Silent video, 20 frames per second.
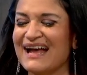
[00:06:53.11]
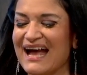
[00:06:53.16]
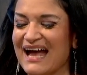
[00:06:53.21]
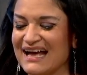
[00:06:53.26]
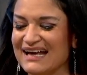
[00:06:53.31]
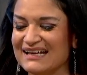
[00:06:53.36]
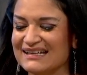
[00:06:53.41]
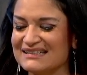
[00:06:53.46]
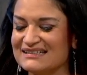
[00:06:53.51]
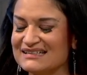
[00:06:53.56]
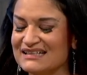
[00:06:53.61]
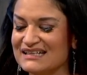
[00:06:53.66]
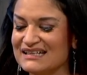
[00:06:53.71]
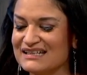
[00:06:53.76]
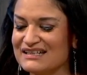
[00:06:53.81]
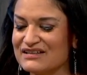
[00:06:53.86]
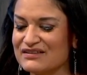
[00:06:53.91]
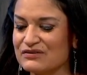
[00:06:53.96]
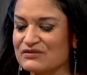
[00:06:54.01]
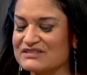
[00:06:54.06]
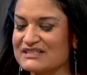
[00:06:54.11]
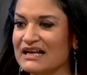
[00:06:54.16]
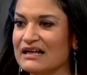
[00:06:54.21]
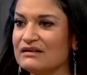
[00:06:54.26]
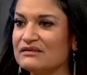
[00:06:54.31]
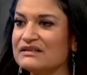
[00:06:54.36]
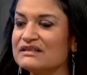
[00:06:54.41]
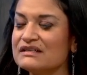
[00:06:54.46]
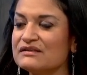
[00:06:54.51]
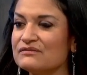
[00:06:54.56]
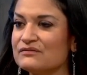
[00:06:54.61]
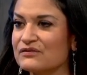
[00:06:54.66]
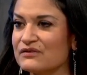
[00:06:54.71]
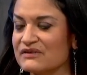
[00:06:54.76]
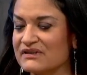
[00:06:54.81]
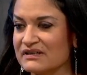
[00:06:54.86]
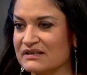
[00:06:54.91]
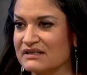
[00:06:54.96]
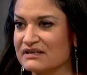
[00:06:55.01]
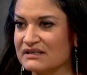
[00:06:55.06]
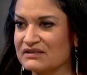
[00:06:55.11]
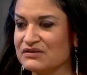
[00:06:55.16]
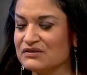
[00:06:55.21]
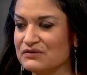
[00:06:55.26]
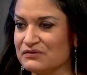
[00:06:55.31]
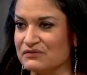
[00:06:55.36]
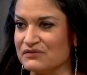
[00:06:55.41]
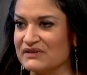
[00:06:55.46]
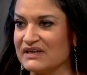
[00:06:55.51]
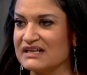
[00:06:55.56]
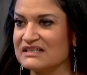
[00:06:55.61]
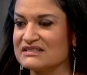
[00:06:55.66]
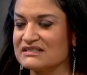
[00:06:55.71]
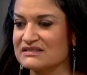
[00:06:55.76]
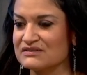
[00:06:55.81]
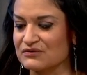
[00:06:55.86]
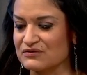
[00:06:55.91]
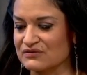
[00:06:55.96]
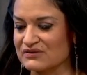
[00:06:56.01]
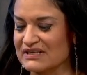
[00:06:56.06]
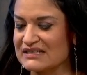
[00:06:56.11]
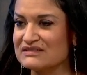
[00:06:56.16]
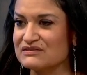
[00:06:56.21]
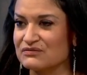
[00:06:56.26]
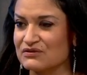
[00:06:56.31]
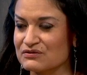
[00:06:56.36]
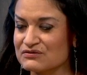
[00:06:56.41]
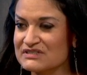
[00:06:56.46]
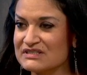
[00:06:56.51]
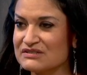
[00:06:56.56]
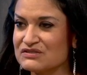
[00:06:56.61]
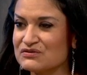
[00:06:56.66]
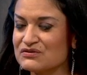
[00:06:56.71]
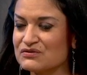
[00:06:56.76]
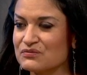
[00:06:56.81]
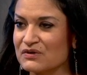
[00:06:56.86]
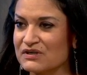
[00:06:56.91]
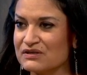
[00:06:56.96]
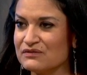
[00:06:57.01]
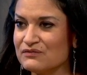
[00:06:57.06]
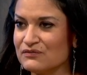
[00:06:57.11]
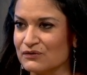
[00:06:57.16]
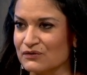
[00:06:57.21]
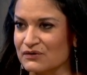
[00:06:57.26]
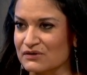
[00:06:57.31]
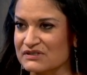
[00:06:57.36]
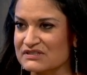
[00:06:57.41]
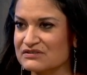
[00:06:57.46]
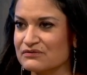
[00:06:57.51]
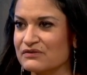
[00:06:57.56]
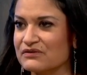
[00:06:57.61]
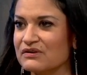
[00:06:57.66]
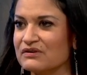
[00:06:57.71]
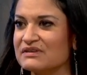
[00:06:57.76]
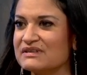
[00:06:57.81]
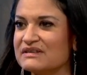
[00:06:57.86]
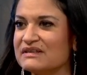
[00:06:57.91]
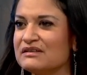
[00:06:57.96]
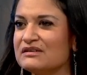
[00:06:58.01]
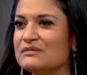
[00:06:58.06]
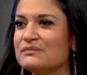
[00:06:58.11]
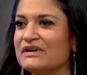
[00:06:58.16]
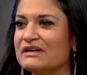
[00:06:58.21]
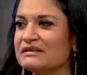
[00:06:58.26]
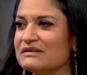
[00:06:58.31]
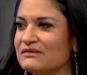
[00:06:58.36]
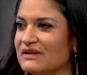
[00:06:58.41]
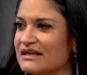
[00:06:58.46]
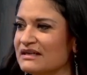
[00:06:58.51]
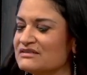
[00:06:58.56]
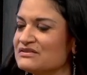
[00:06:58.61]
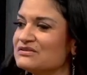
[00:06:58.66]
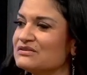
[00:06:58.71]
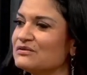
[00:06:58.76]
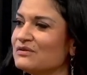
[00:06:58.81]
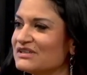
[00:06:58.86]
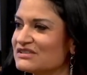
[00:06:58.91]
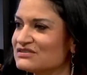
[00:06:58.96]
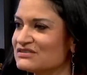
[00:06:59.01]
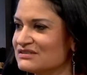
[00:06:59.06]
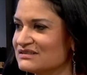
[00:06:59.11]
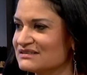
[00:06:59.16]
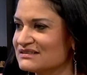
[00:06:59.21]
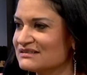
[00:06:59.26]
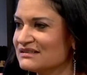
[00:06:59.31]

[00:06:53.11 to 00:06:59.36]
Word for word: and they're telling it for the youth, ages 13 to 24. So think about if I asked you questions